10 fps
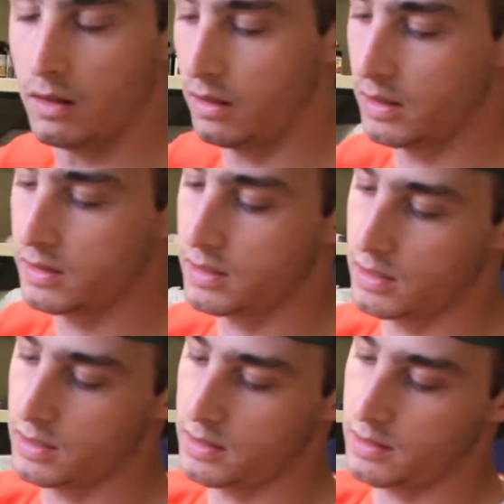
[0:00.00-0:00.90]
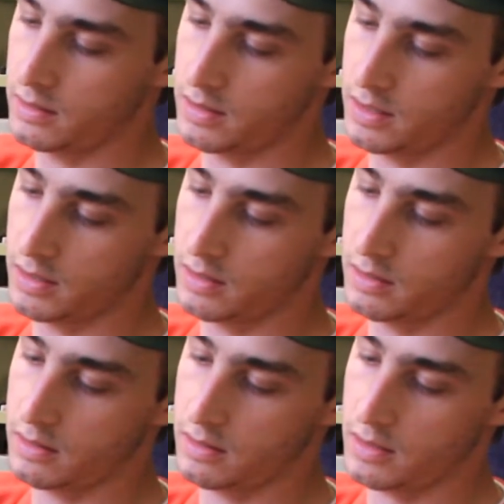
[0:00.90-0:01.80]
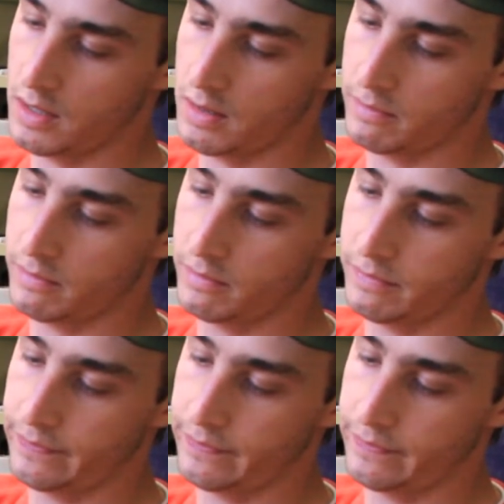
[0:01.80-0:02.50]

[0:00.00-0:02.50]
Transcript: this is just some